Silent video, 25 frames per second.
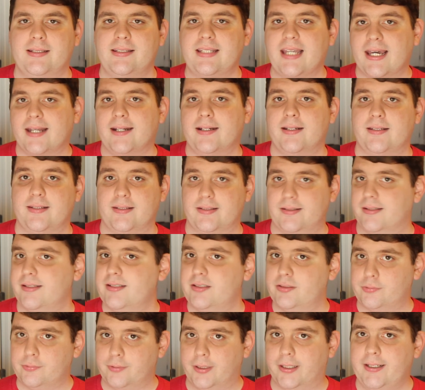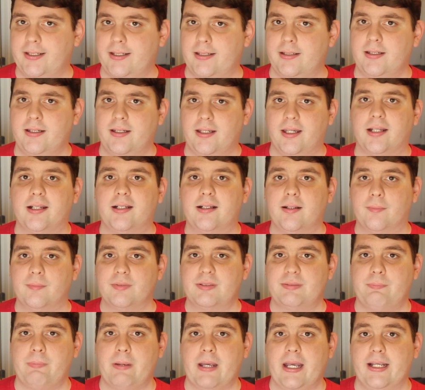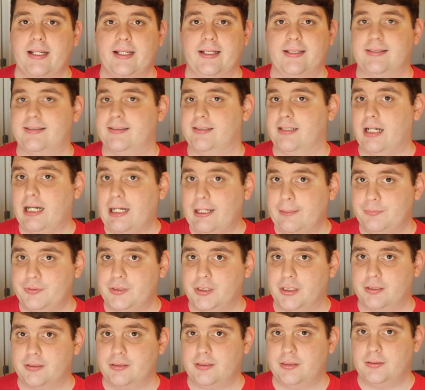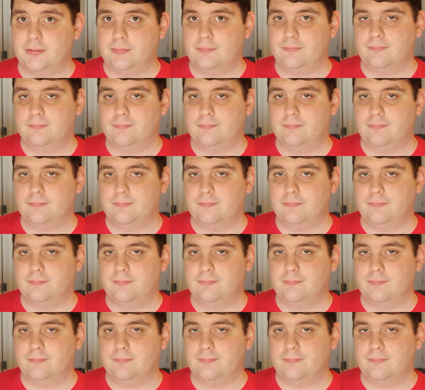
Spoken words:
the data in this way, it comes back as an object.